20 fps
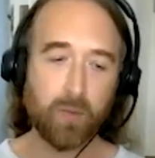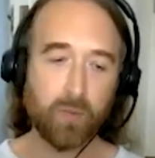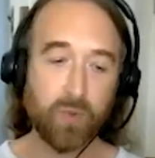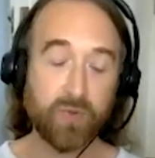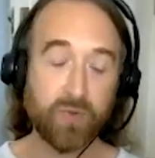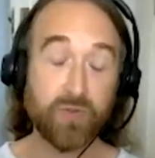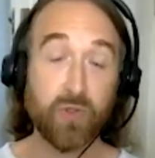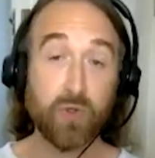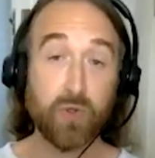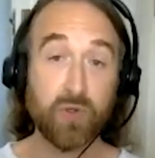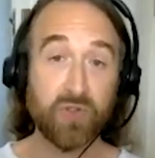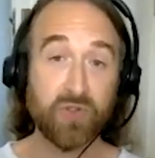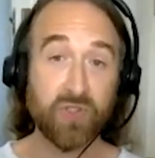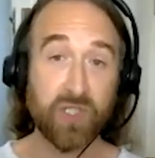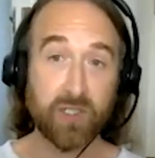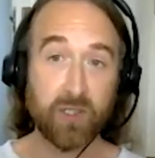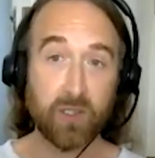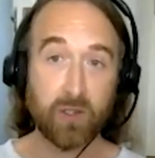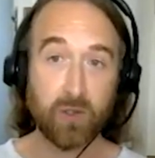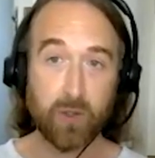with two
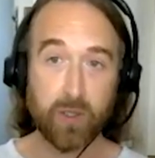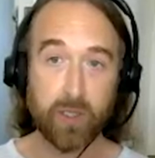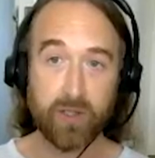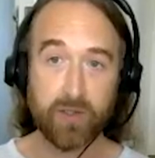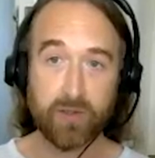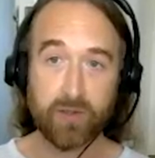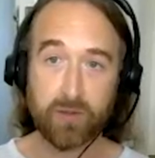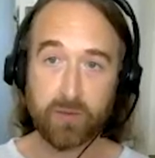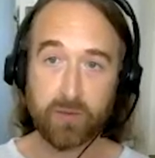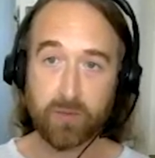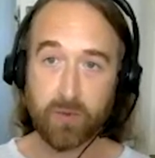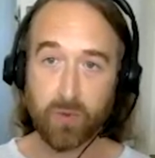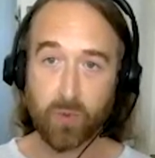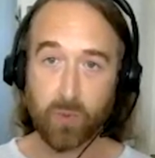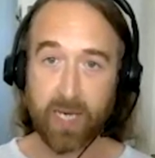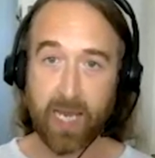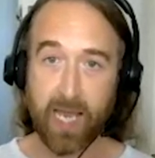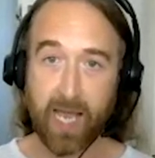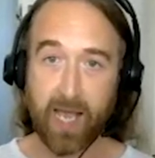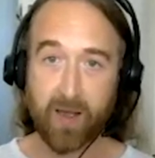senior lawyers that
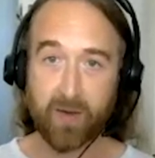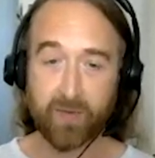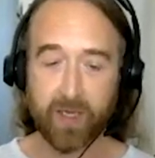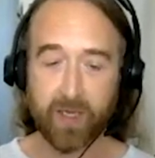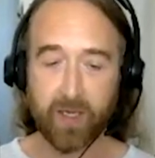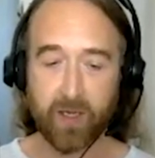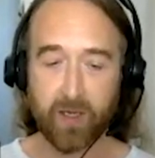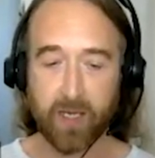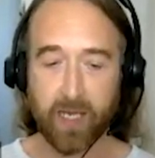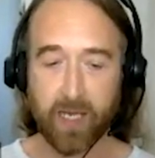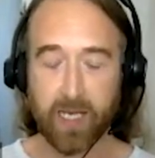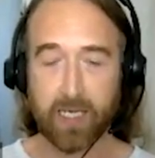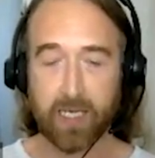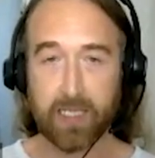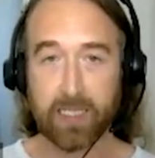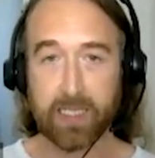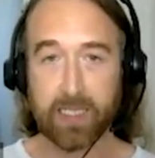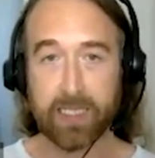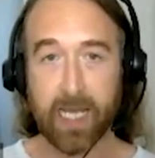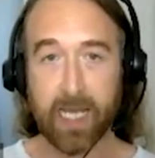we have here at
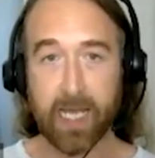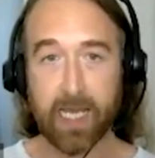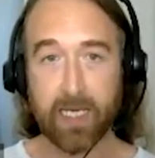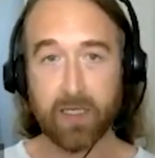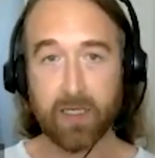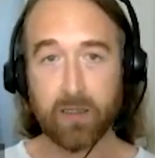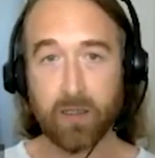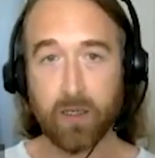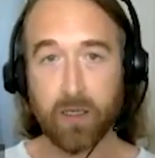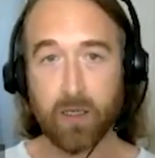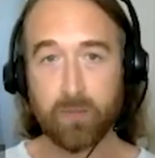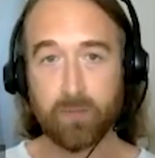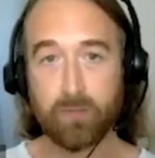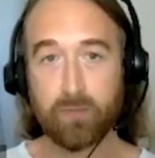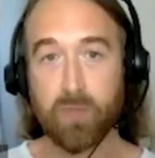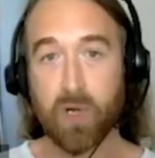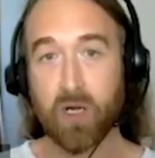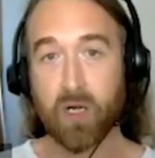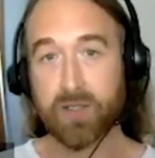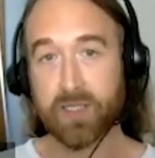Lee Day,
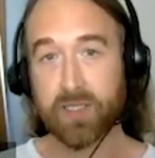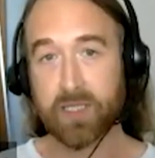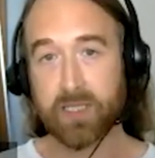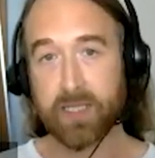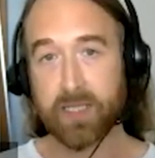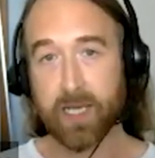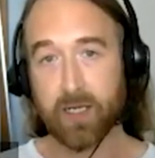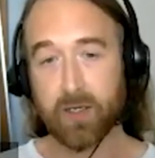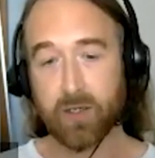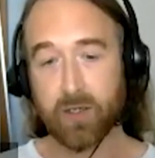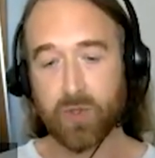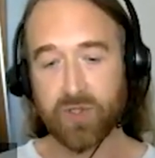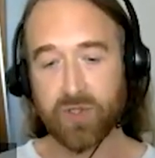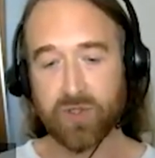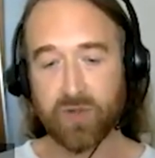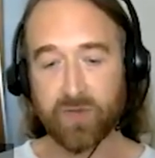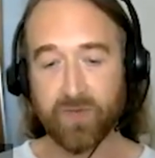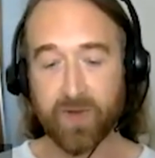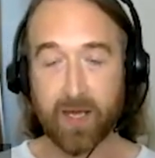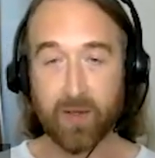Martin Day, who is
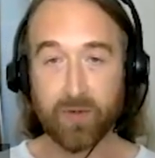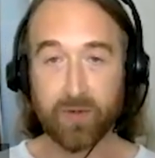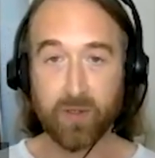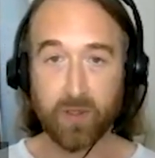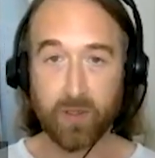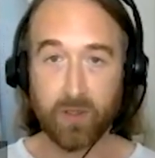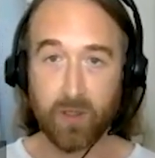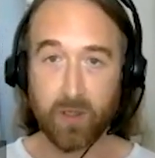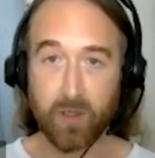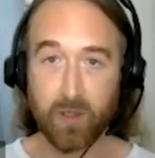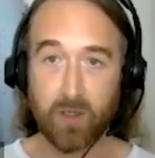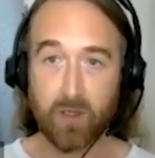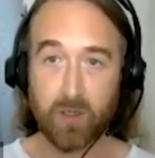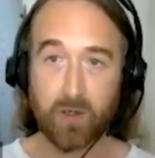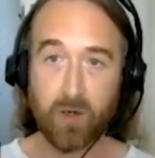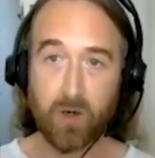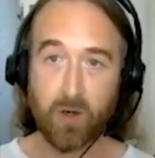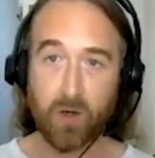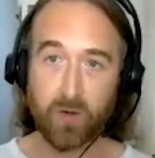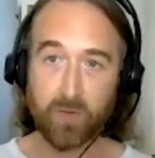the founder
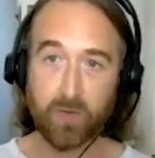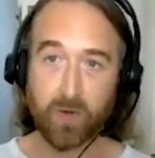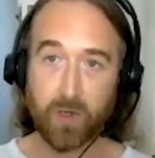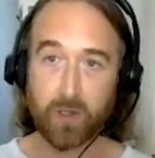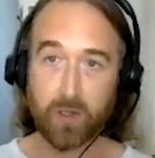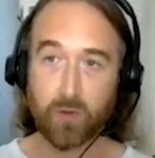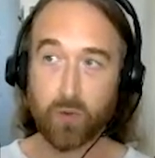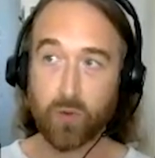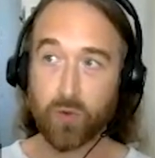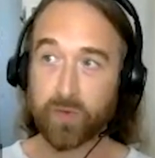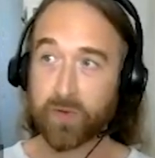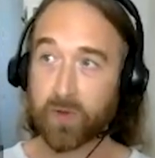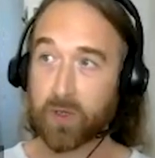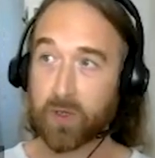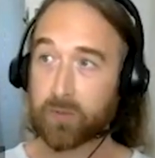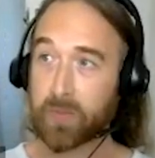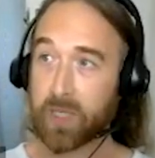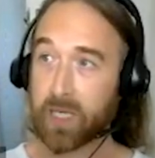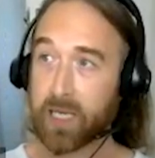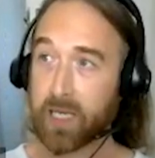of our law
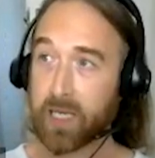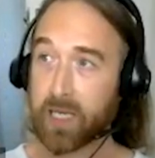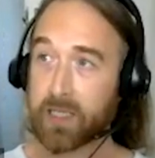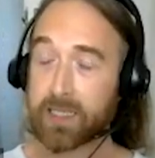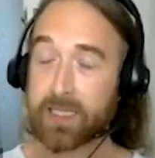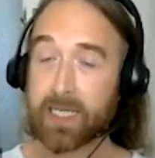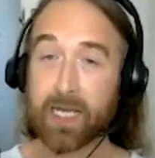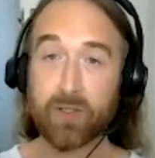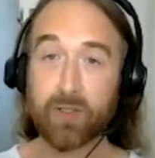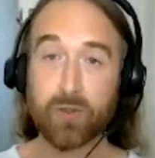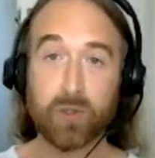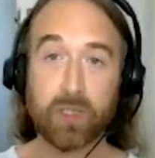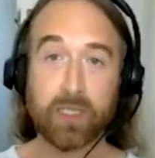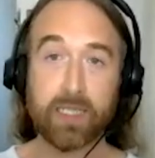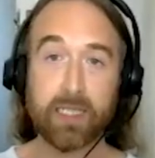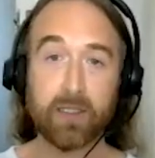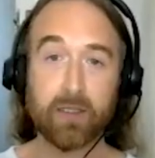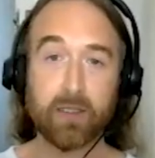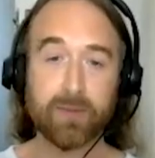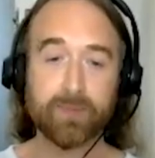firm, and Daniel
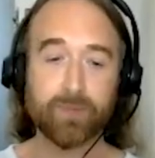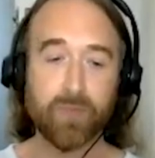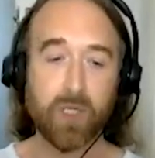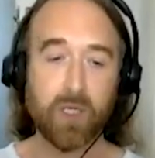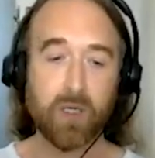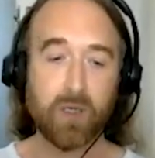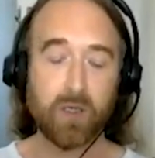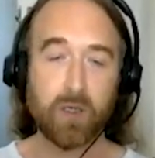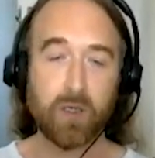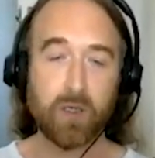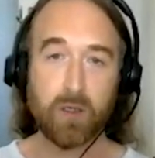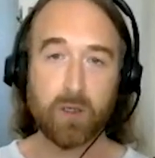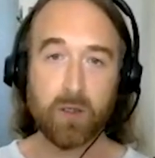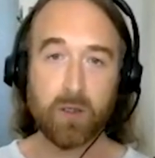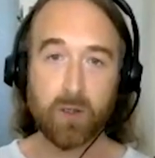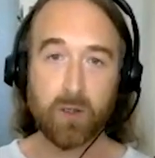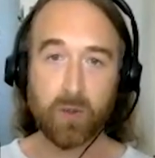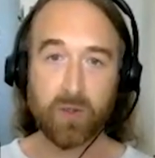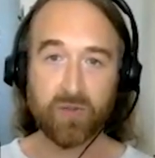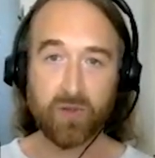Leader,
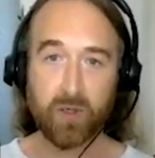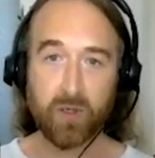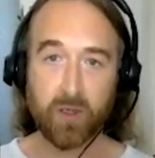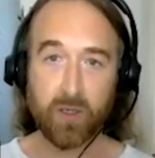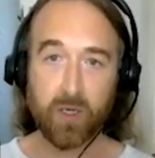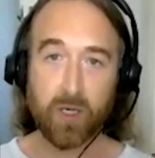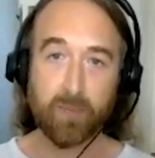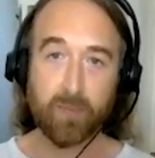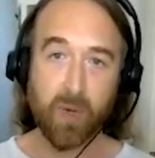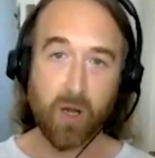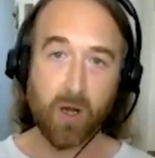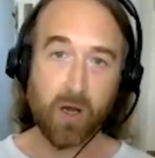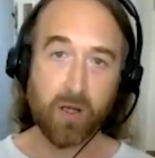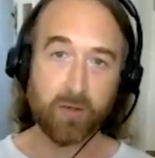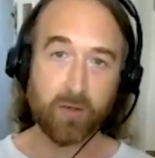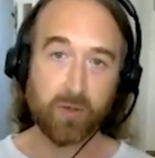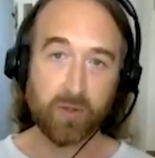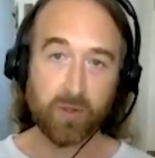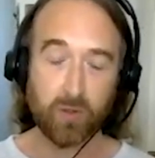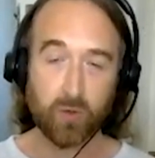who is a
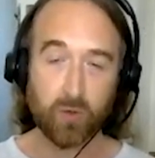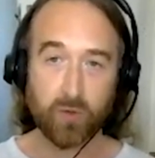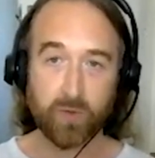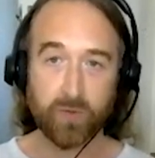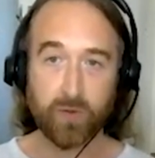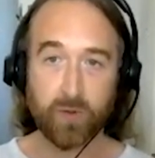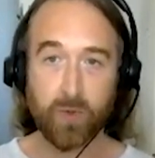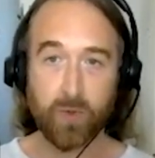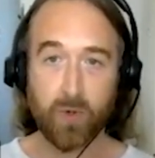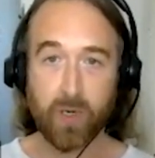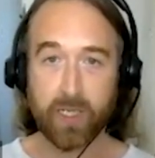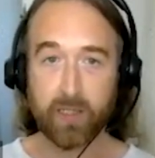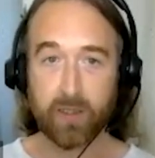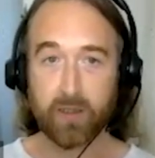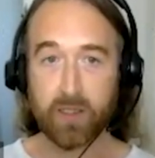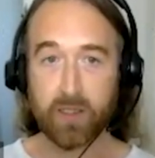partner at the law firm who I